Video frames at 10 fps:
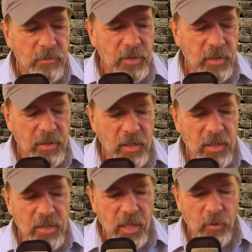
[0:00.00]
But the thing
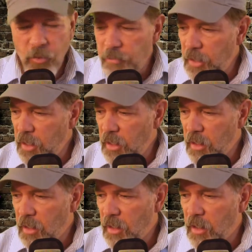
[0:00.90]
is, that would
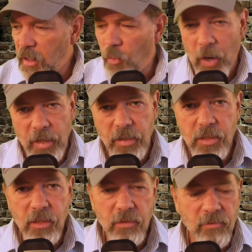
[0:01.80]
be a
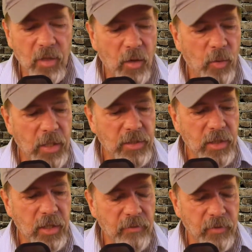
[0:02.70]

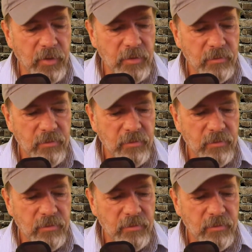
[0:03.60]
wasted effort.